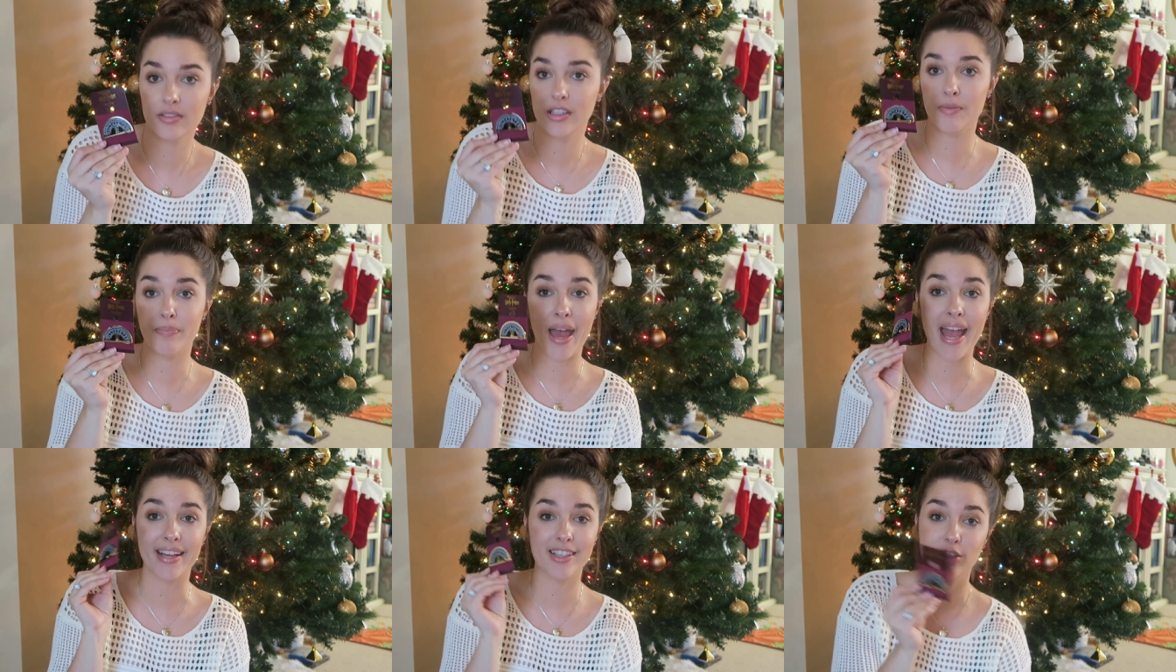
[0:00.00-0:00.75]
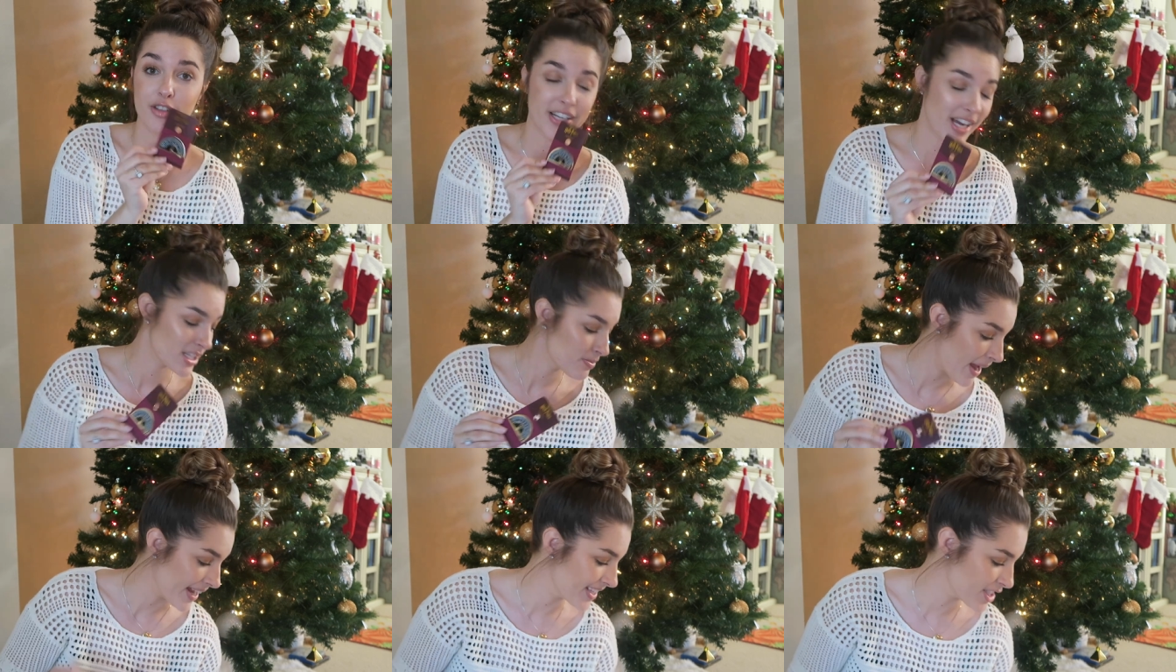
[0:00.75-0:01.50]
The bank, Gringotts
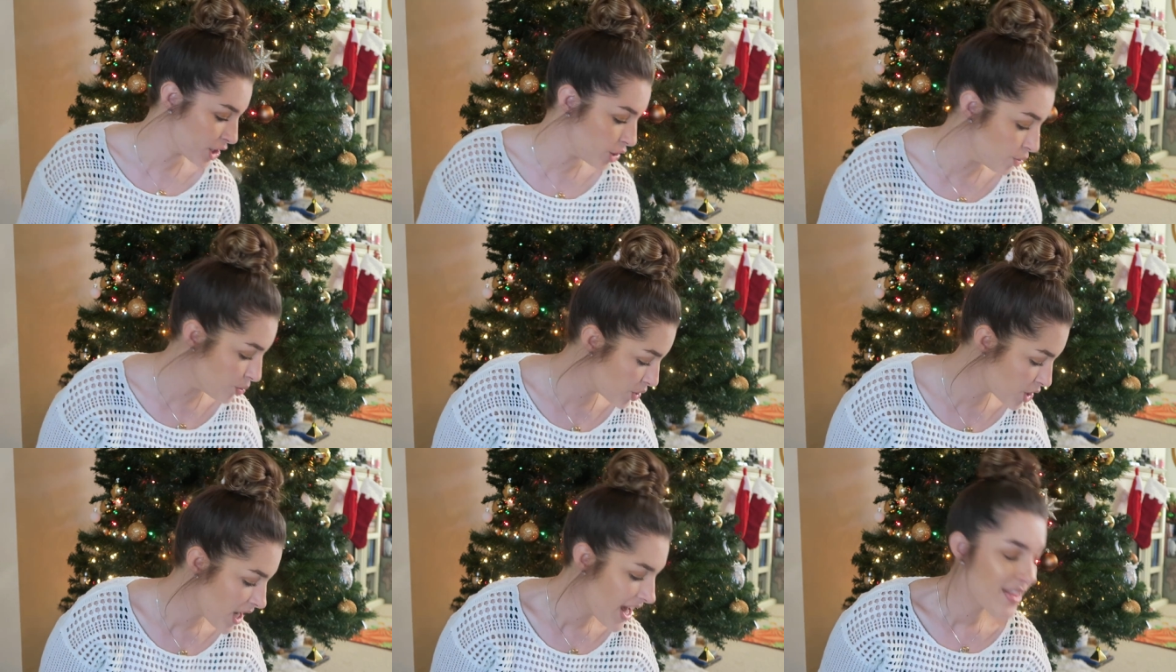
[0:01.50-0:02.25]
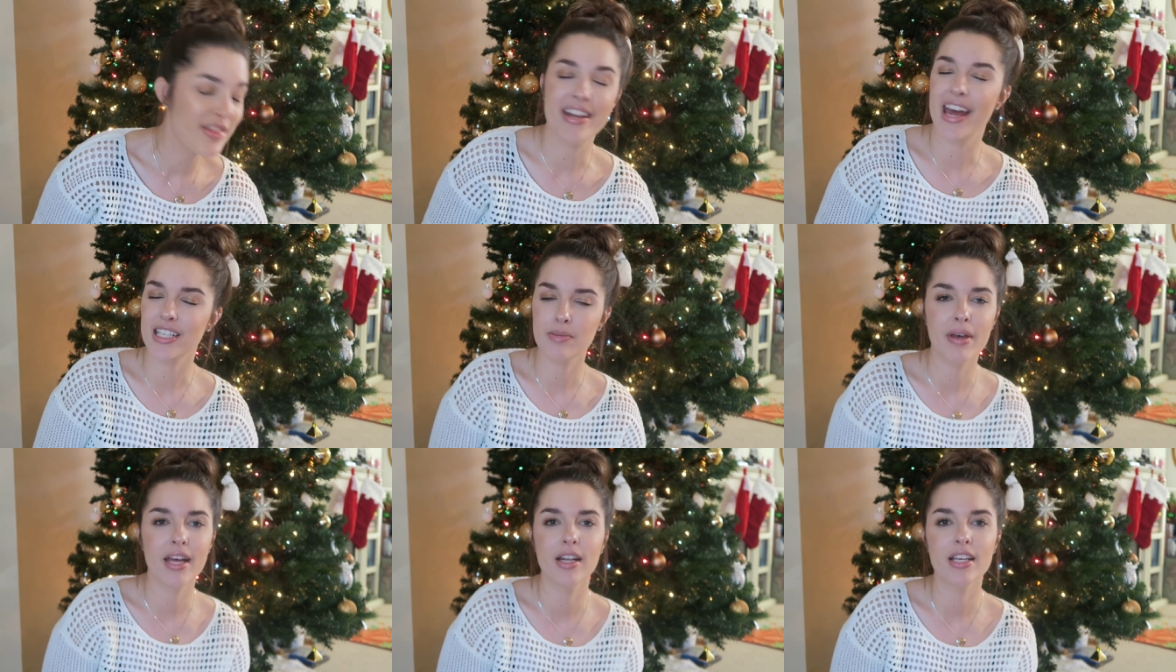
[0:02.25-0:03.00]
Bank is huge. The next
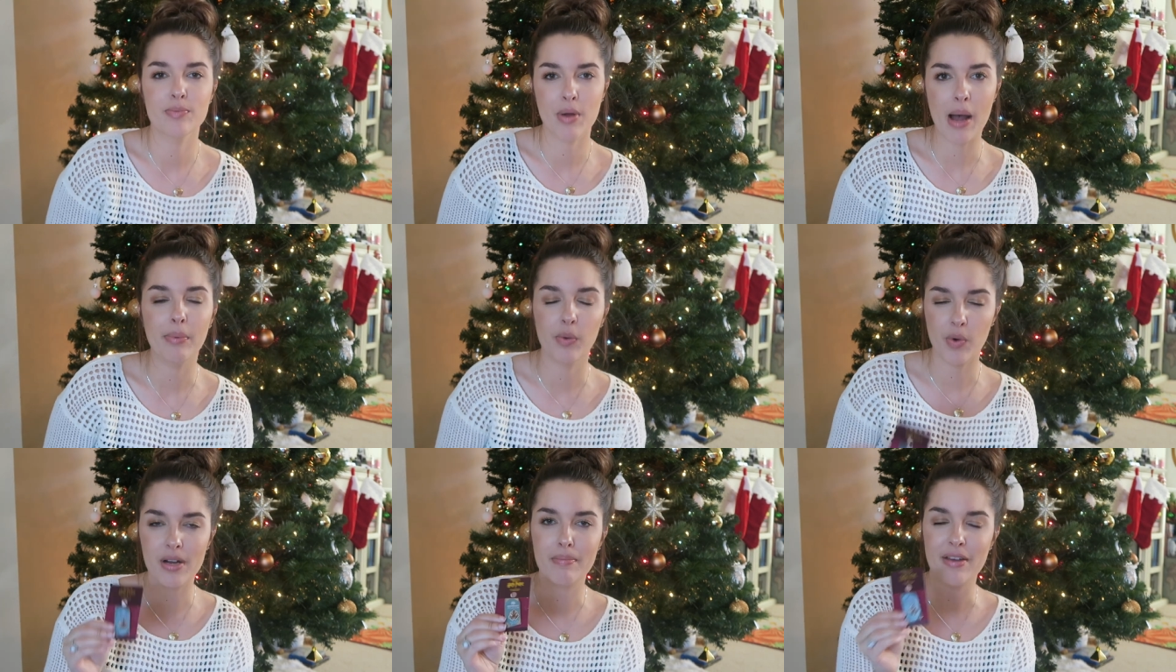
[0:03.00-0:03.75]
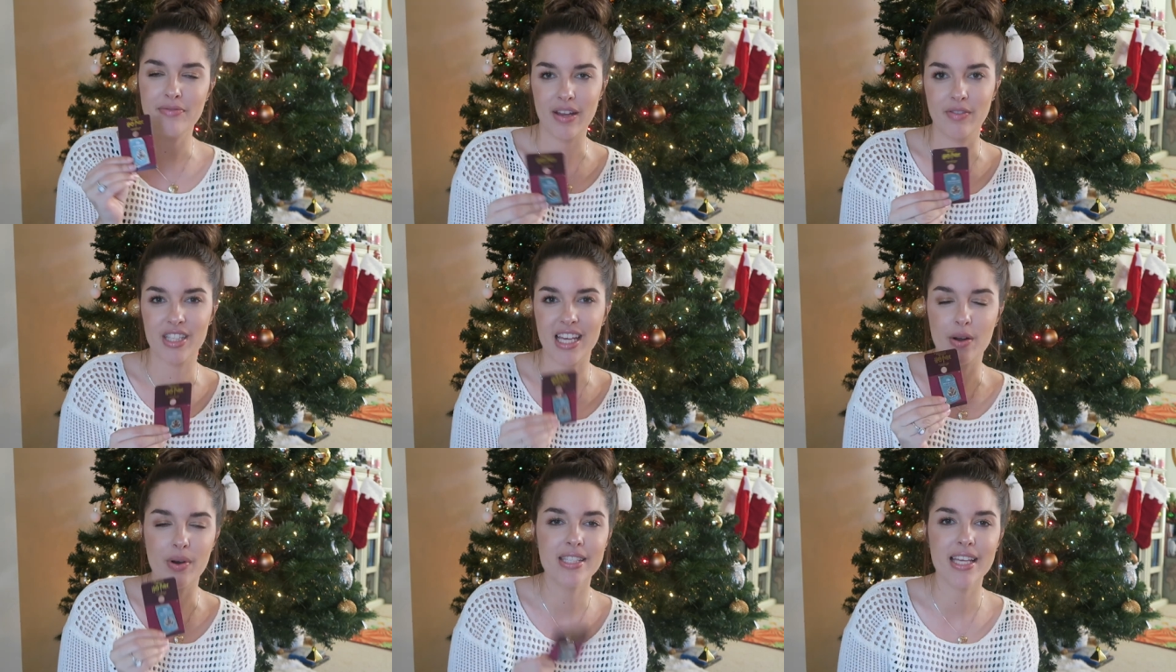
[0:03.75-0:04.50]
pin is probably one of my favorites.
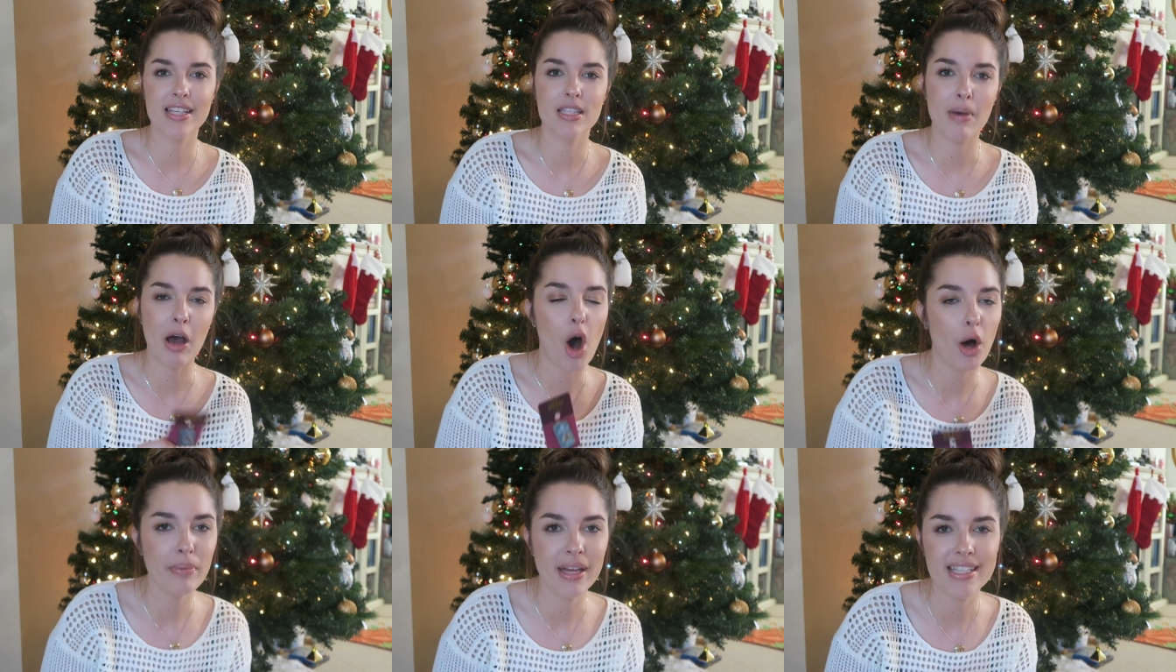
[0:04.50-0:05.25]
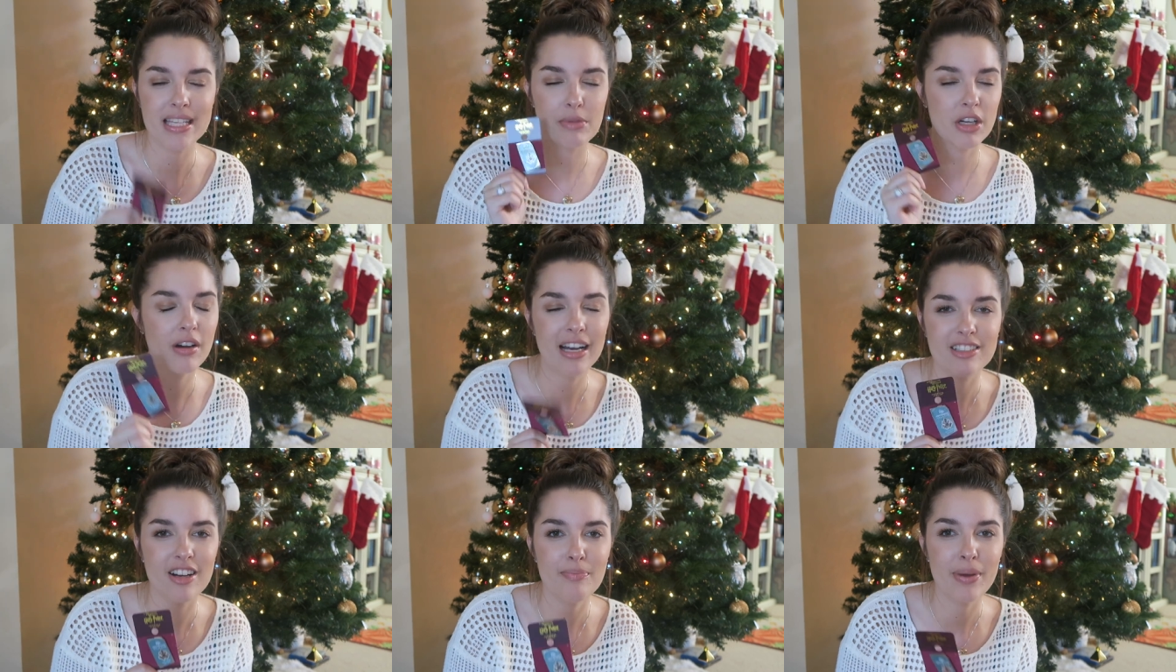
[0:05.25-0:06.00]
I know I say this about all pins. I'm a
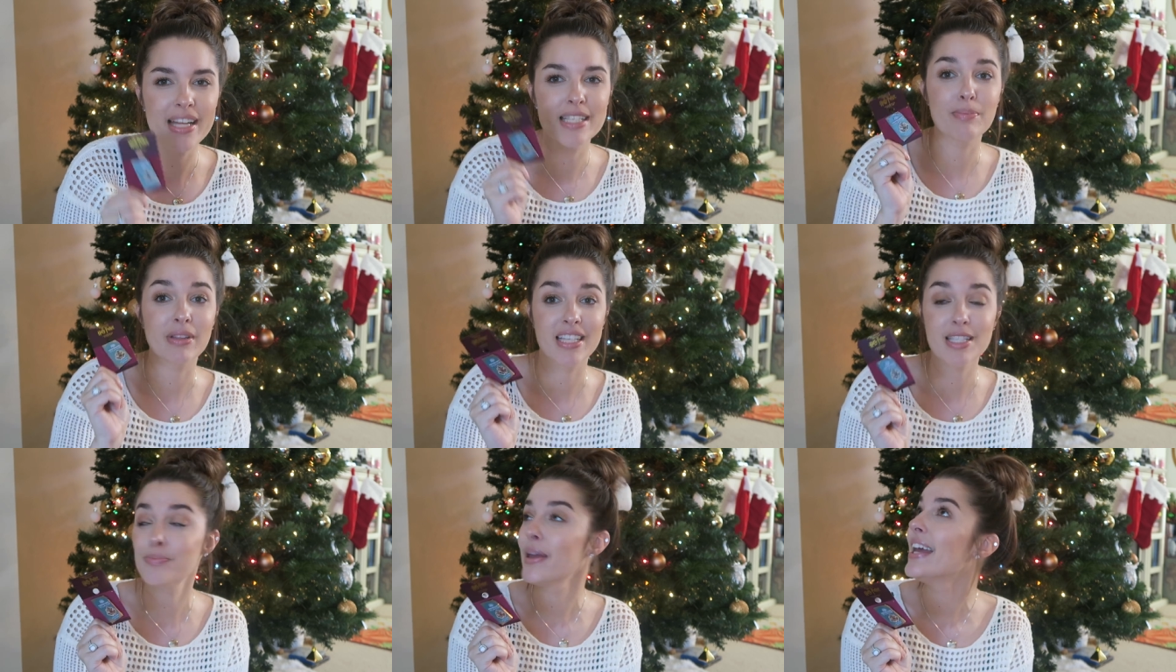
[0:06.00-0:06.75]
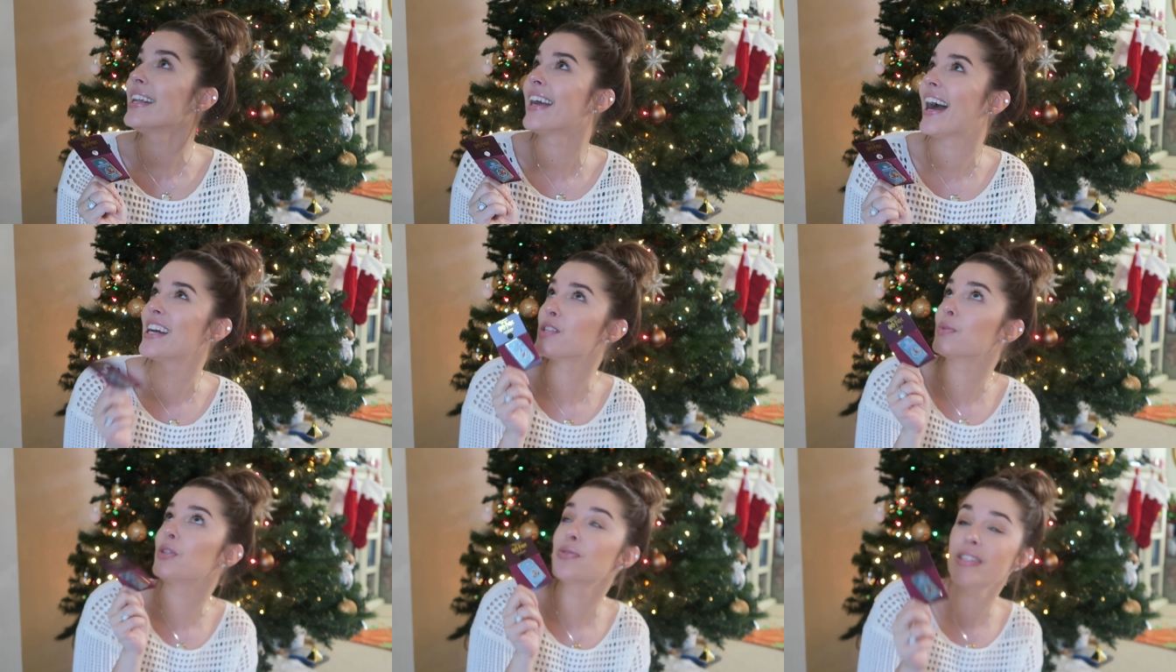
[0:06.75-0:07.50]
collector of pins, but this pin,
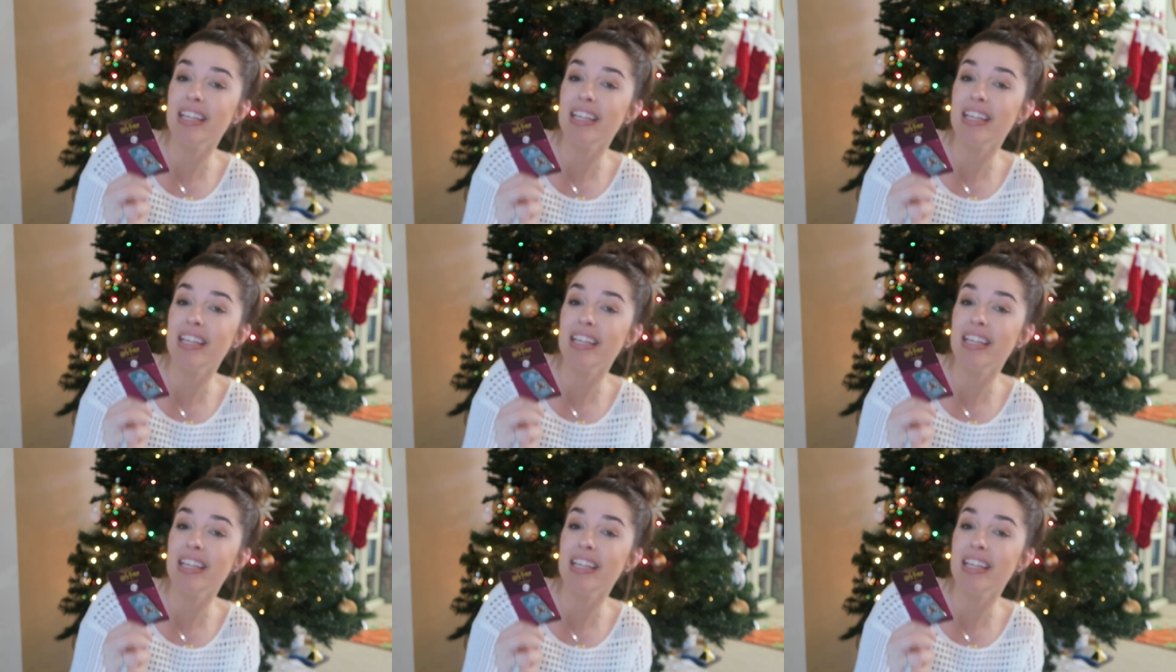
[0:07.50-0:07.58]
guys, when you